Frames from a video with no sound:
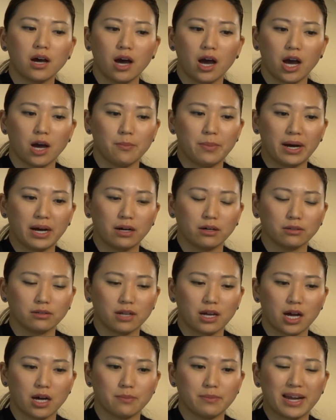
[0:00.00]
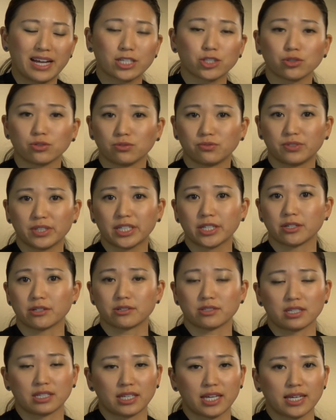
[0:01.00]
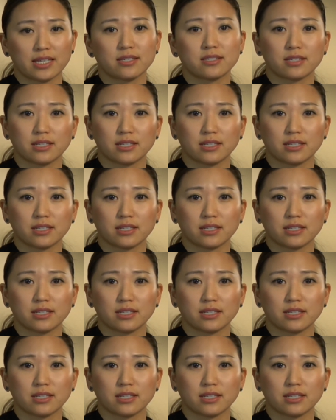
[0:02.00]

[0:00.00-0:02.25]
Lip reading: about actual figures and case